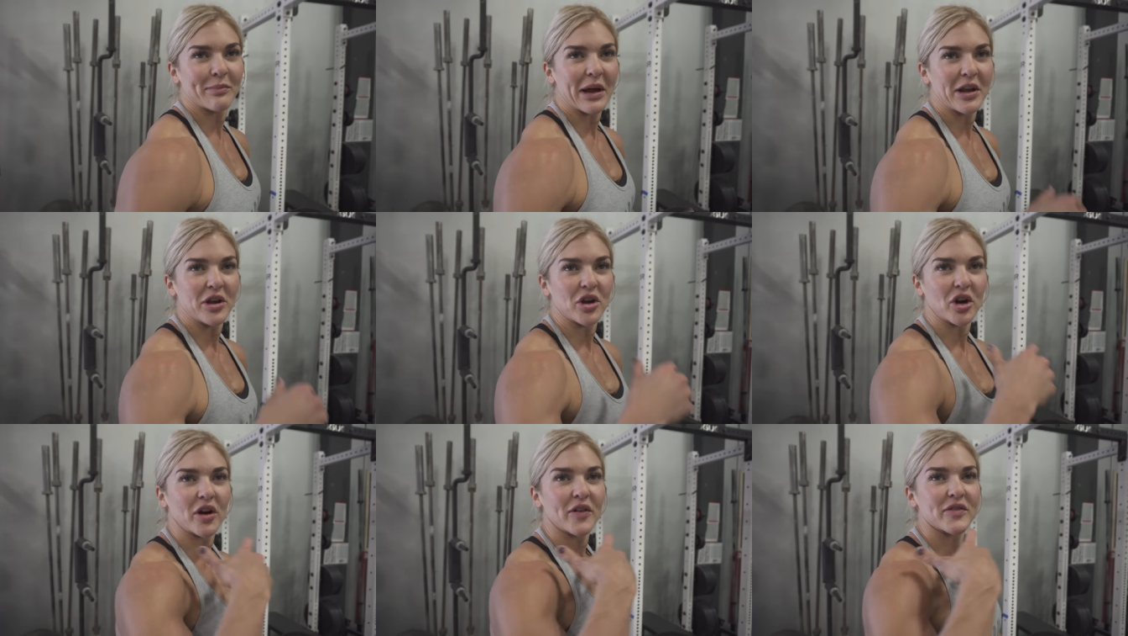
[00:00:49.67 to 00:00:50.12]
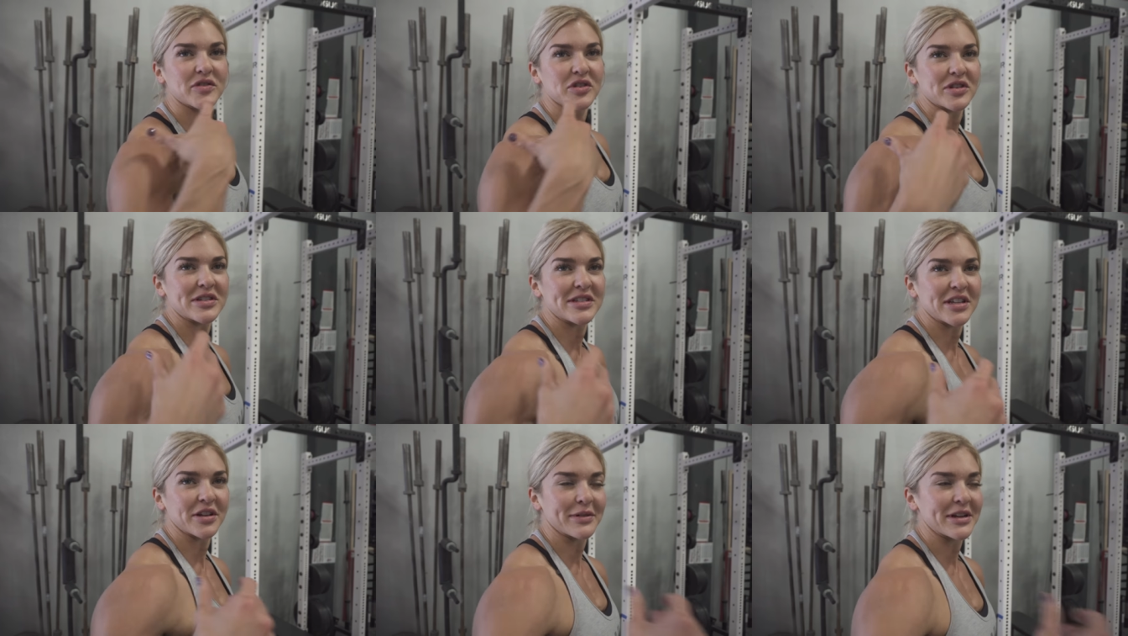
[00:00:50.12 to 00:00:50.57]
my nerves are
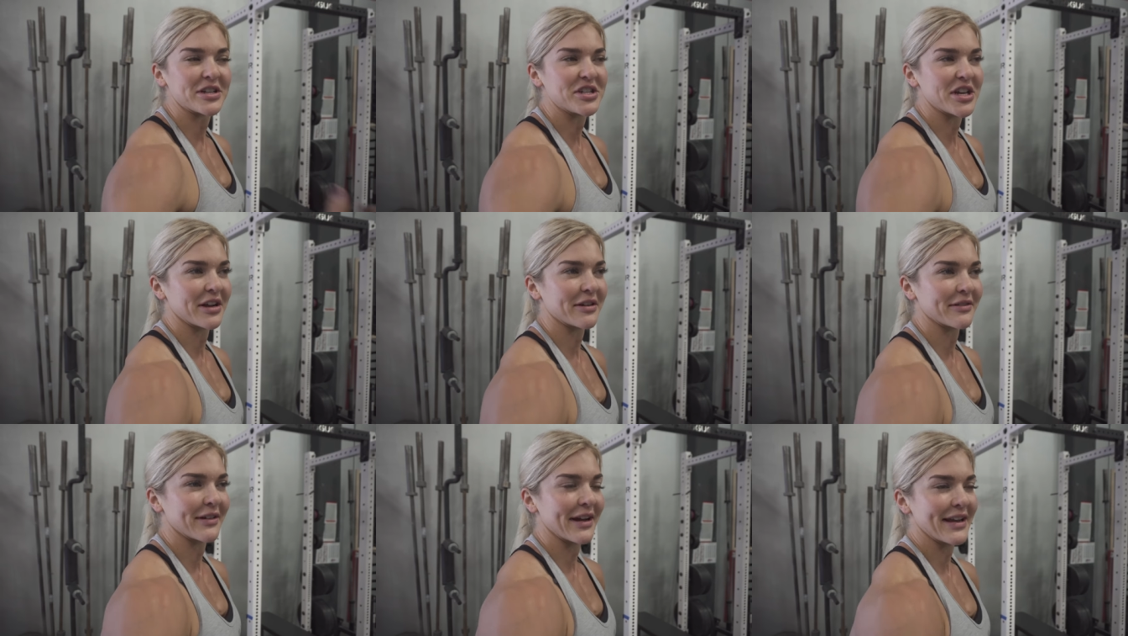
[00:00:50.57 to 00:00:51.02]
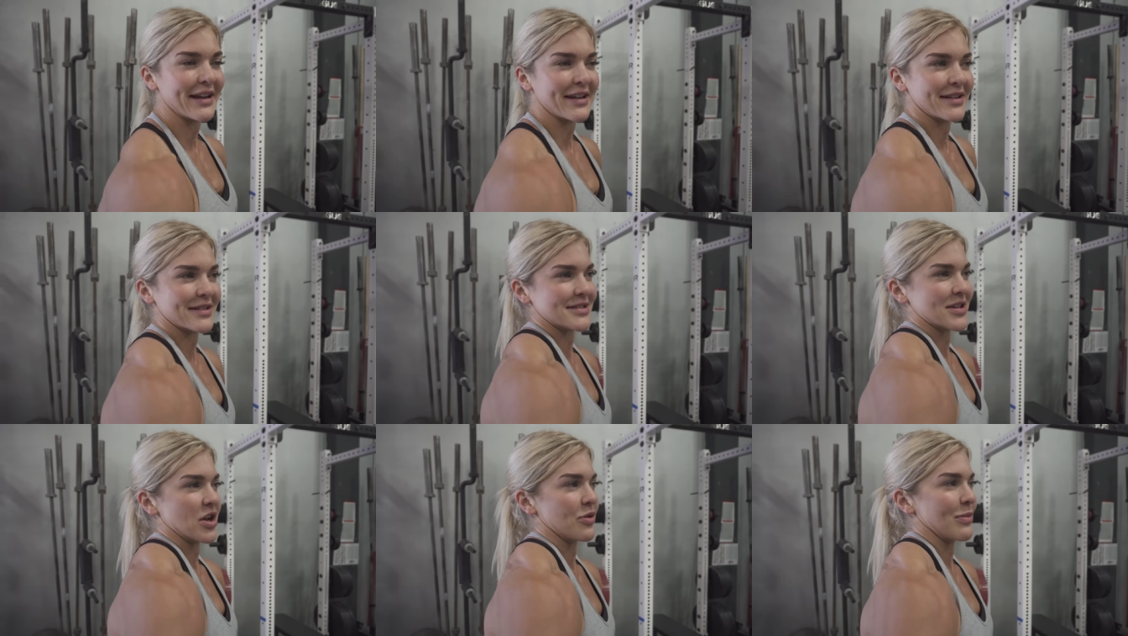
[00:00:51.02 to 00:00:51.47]
still
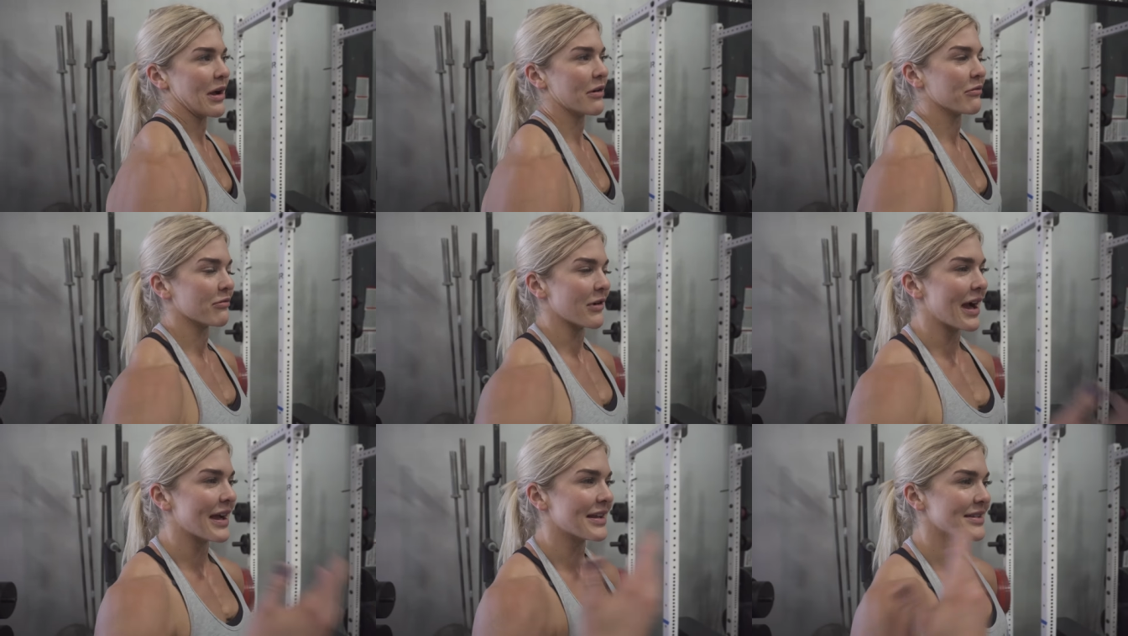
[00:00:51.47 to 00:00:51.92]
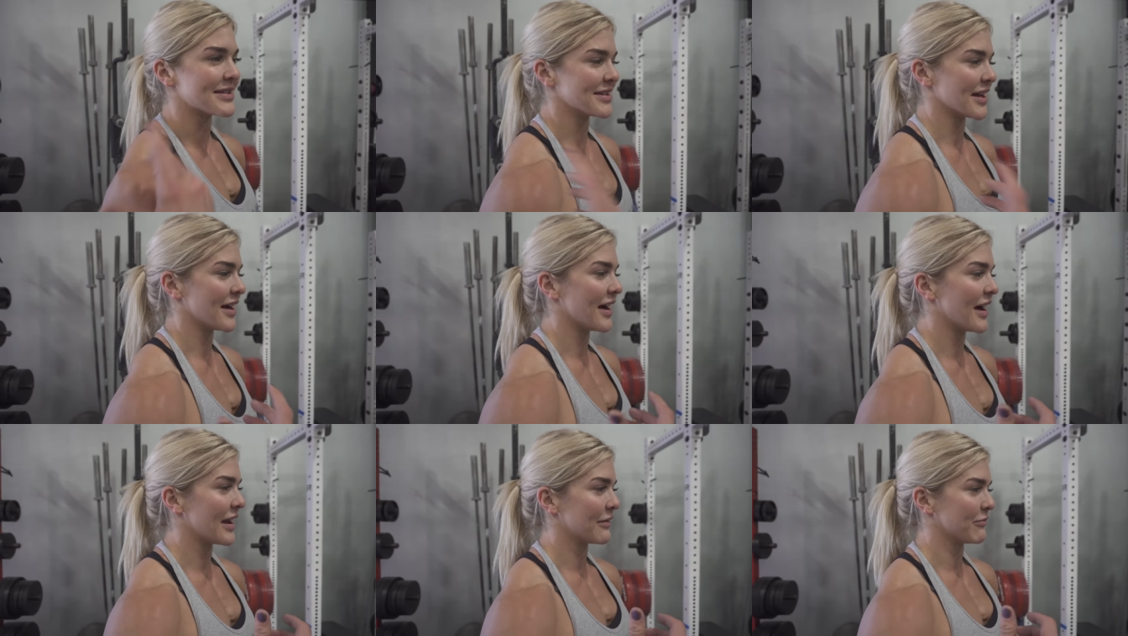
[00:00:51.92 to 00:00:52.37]
regenerating, so my right
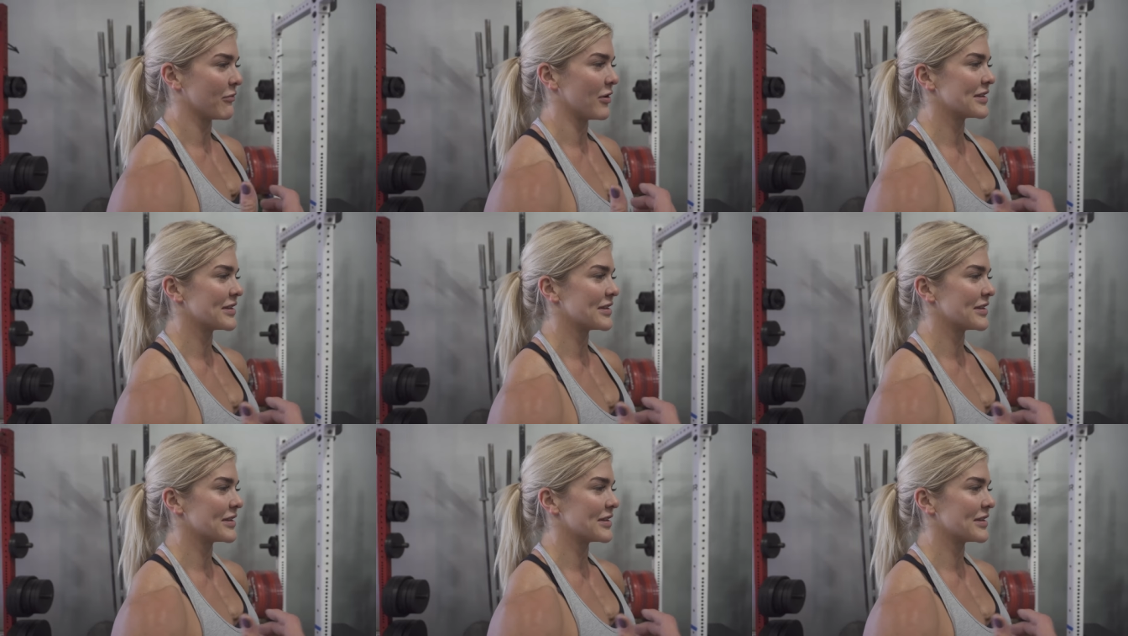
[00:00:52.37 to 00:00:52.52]
side,